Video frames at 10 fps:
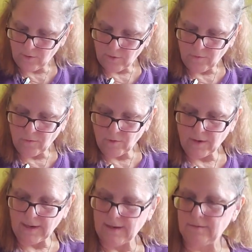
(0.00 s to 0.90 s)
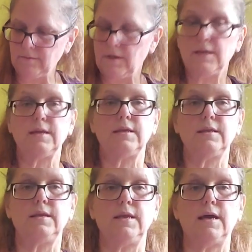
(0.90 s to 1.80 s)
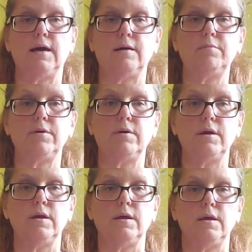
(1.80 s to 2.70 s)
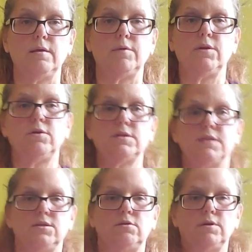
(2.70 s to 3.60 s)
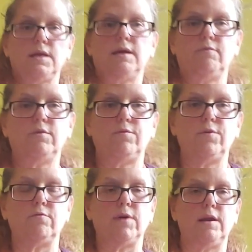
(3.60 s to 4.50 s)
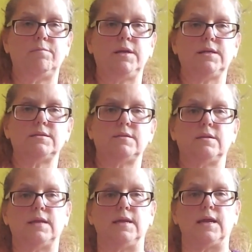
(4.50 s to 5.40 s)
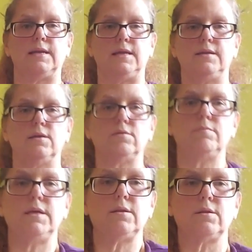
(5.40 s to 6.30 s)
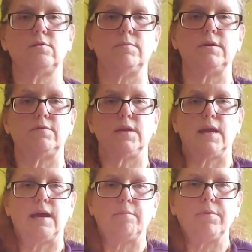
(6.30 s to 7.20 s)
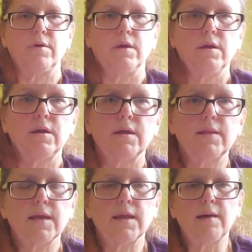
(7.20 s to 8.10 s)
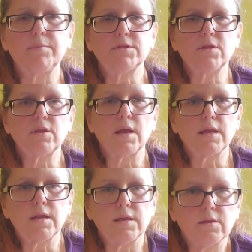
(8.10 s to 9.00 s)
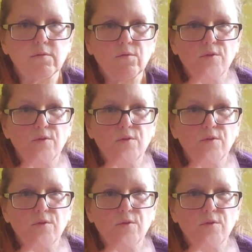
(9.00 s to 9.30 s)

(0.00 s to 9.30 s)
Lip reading: on the floor now, knee up. But notice I don't have the foot right up against the leg. I need there to be a little bit of a gap. And that gap is so that I can